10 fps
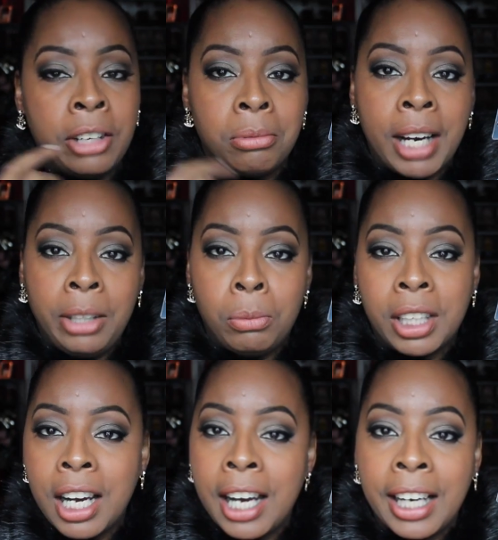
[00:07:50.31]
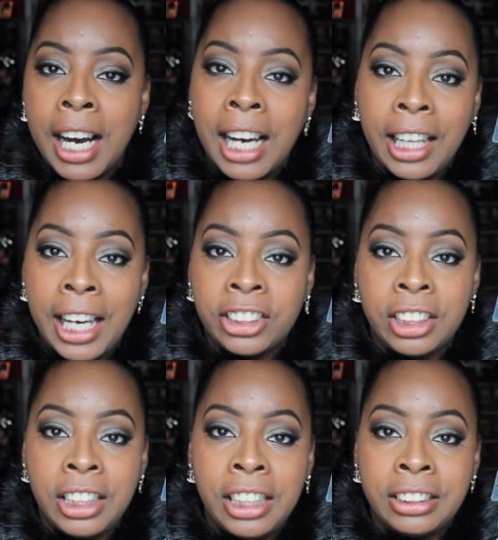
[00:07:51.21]
and write what kind of eyelash
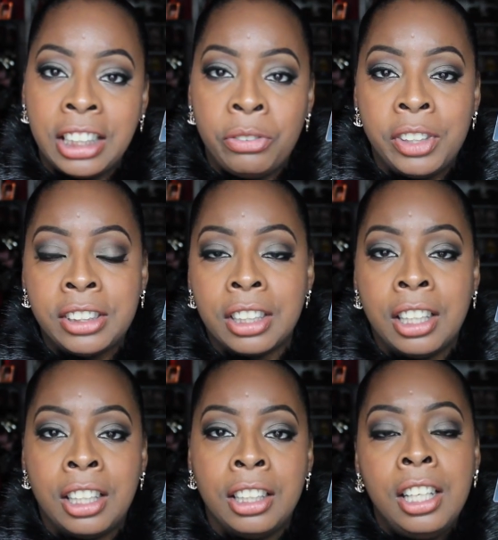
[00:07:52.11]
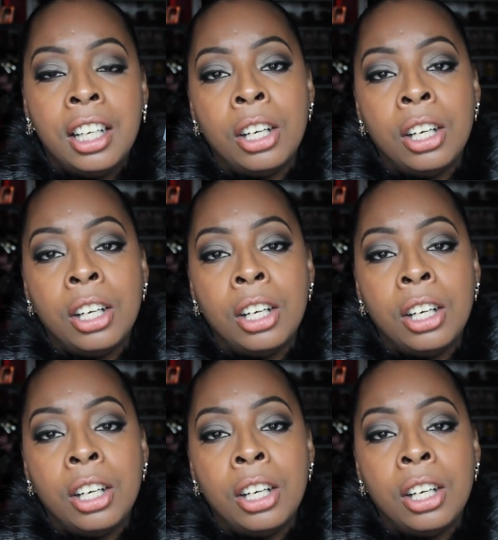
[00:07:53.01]
it is if it's a,